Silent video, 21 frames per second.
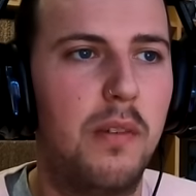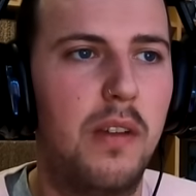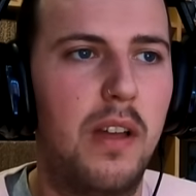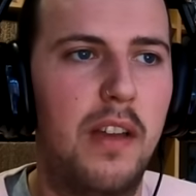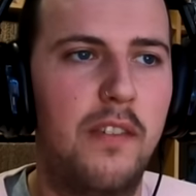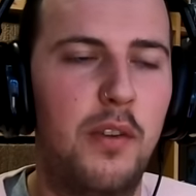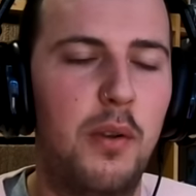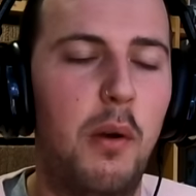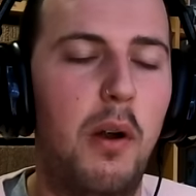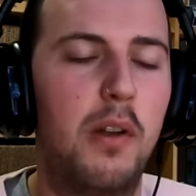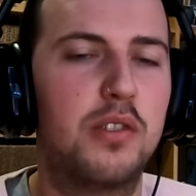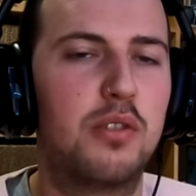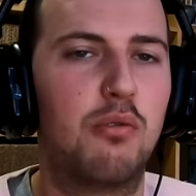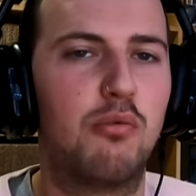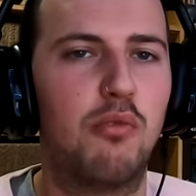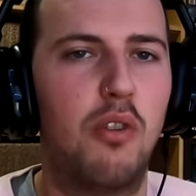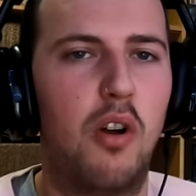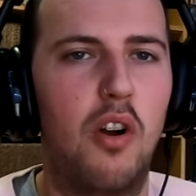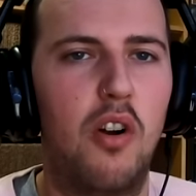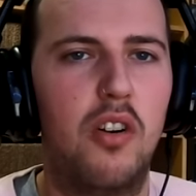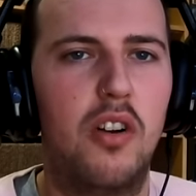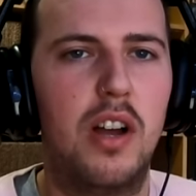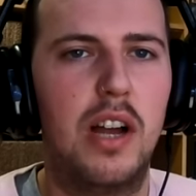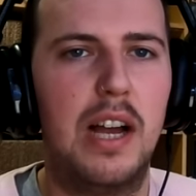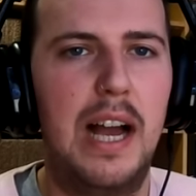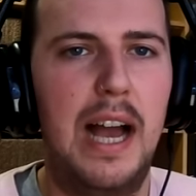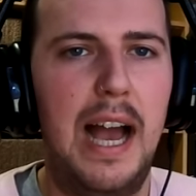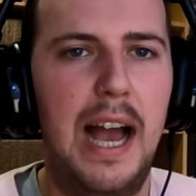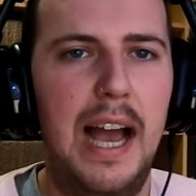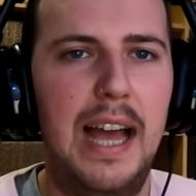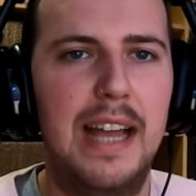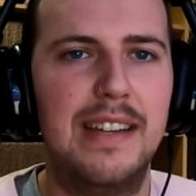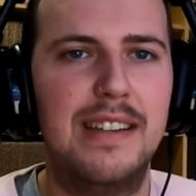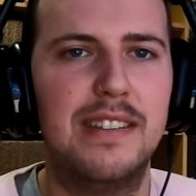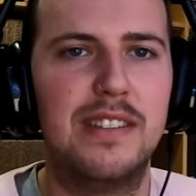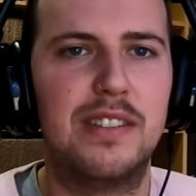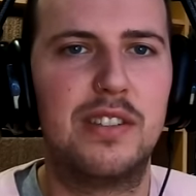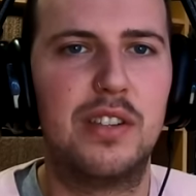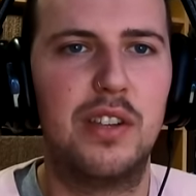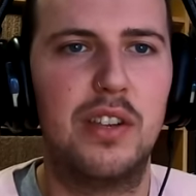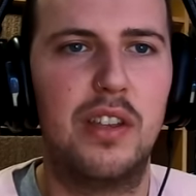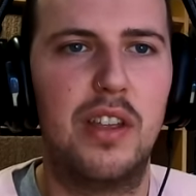If you answer wrong and
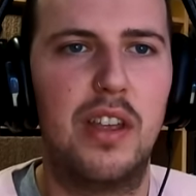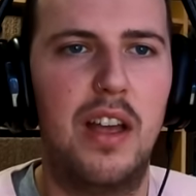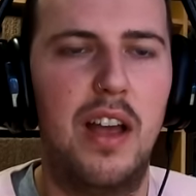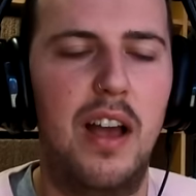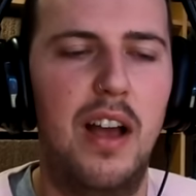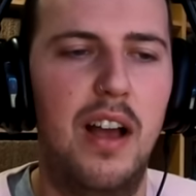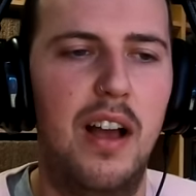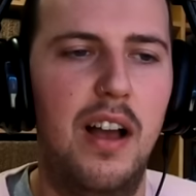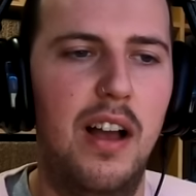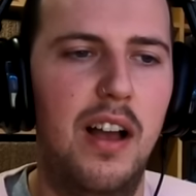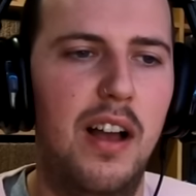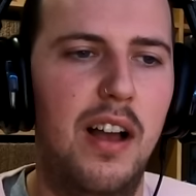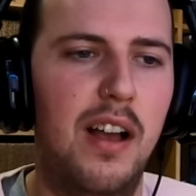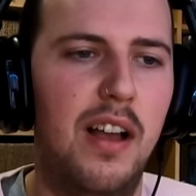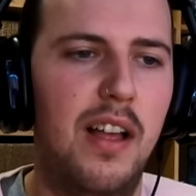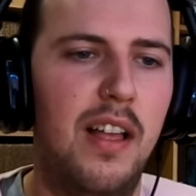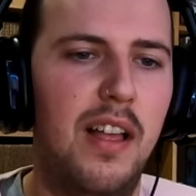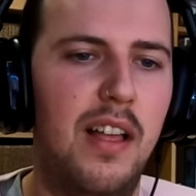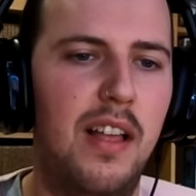uh,